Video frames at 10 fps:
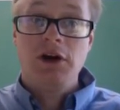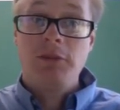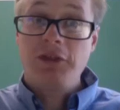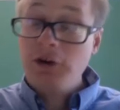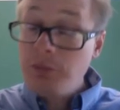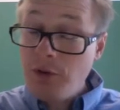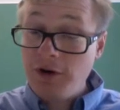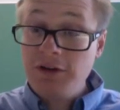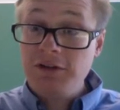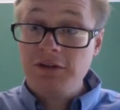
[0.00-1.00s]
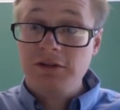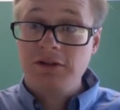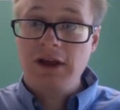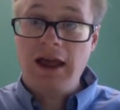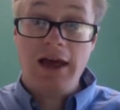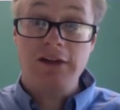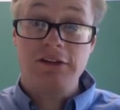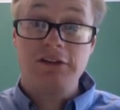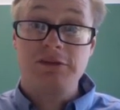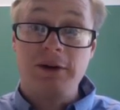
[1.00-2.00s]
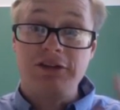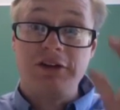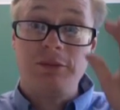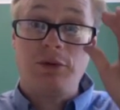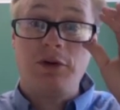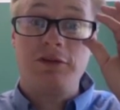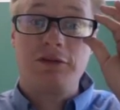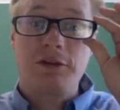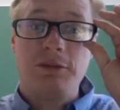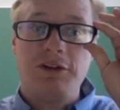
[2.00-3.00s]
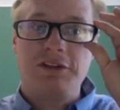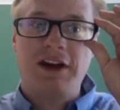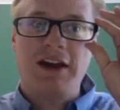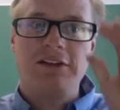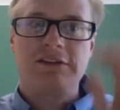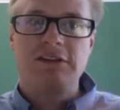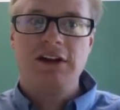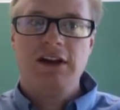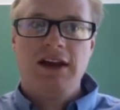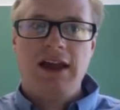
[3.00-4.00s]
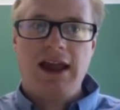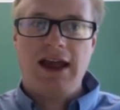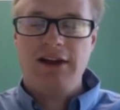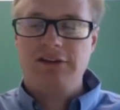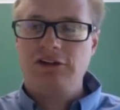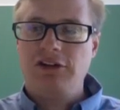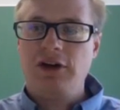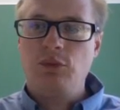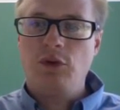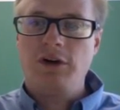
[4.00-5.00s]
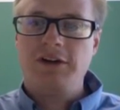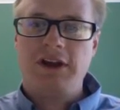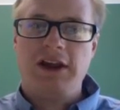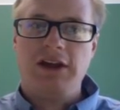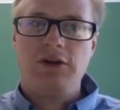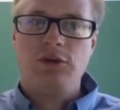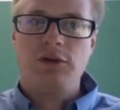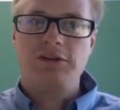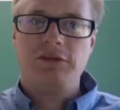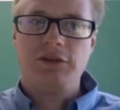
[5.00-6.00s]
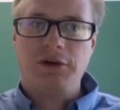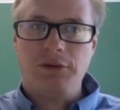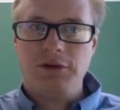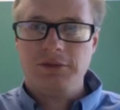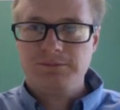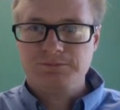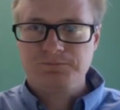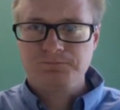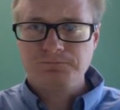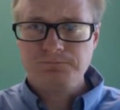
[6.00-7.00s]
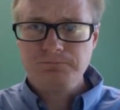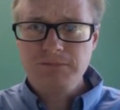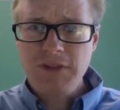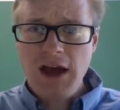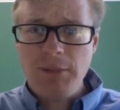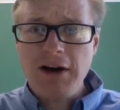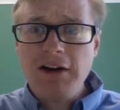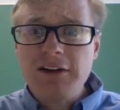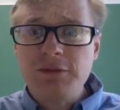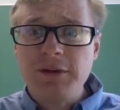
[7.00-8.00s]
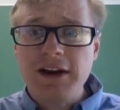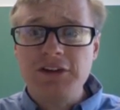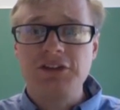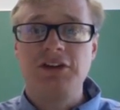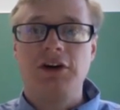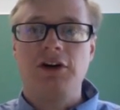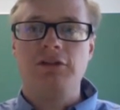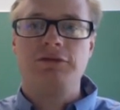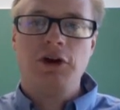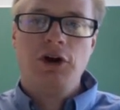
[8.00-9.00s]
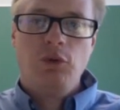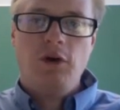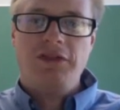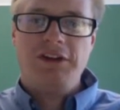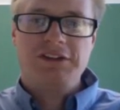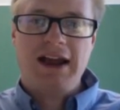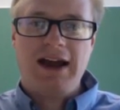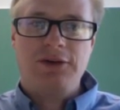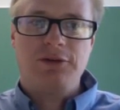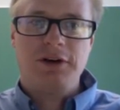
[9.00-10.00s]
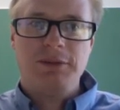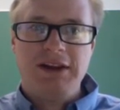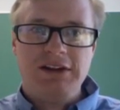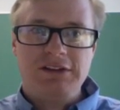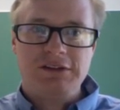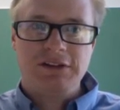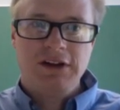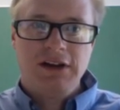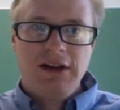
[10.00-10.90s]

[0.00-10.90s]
But they're important. Yeah, they're especially important for computer science, and so they warrant a course of their own. A better explanation of what this category means